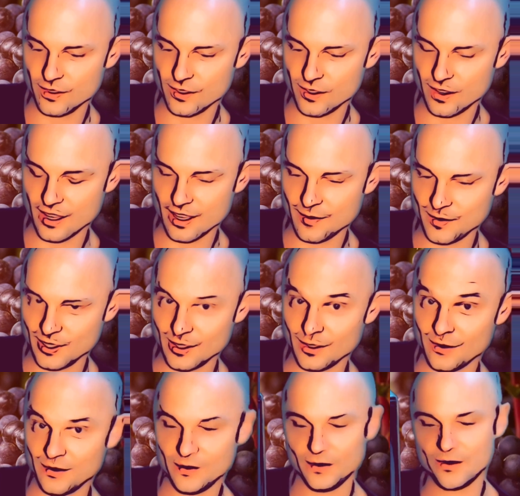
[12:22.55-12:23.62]
So I am
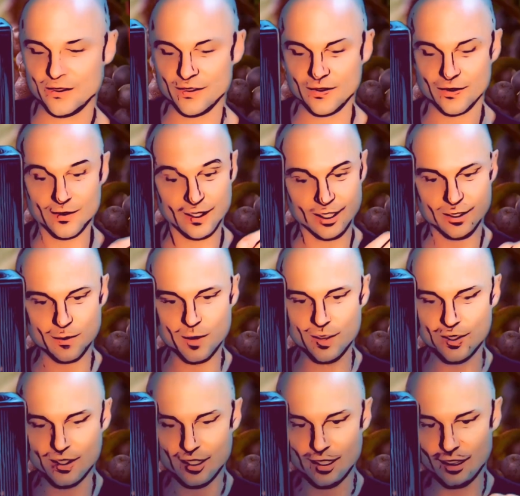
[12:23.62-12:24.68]
still
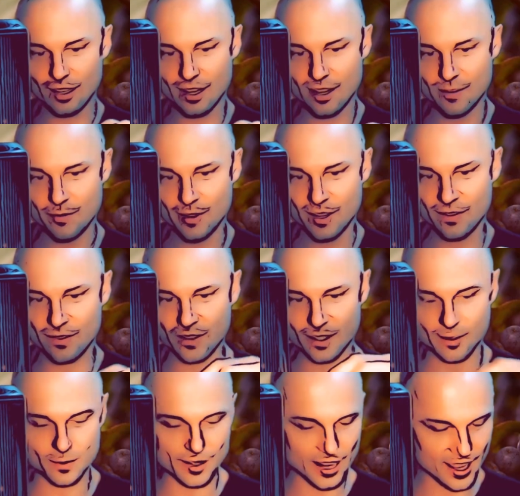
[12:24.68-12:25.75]
experiencing a lot of
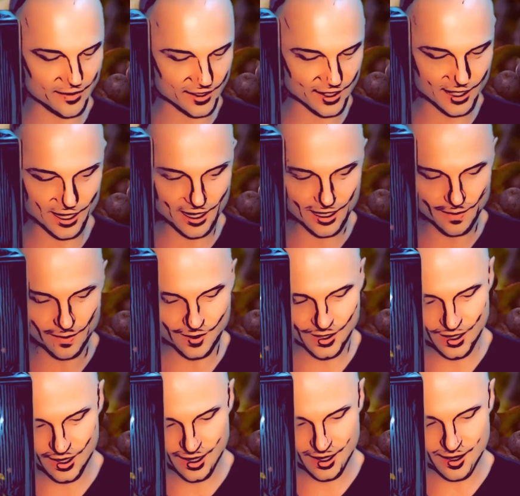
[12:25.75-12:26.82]
benefits, but I haven't seen any
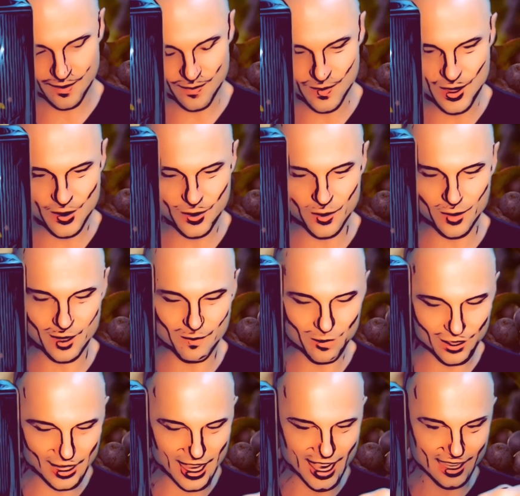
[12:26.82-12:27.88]
mucoid
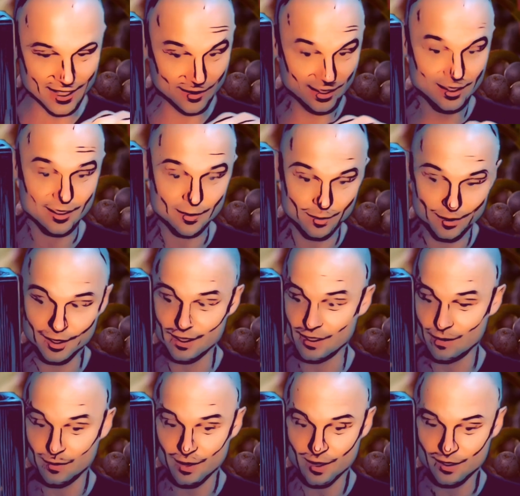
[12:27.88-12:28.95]
plaque. I've seen some really
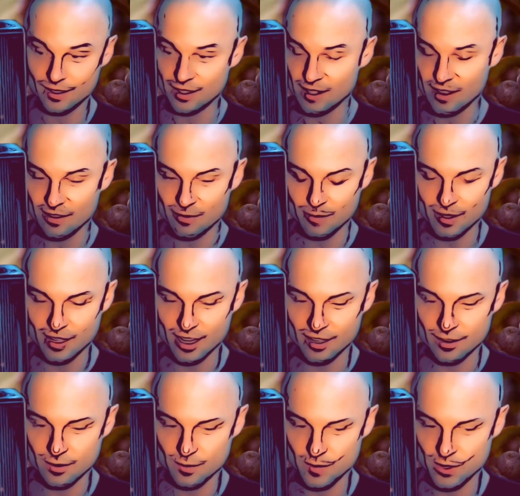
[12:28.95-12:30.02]
weird stuff, but I
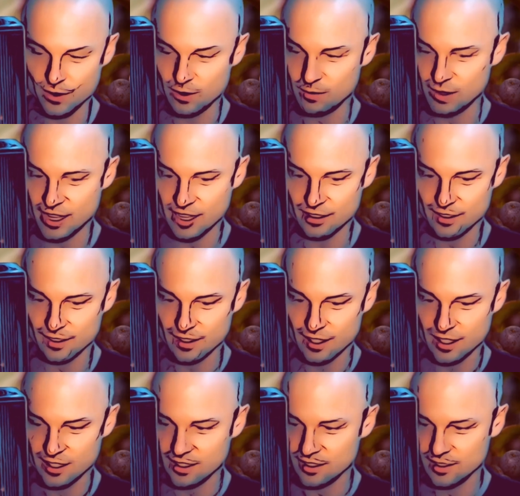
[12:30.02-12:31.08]
know what mucoid plaque looks like.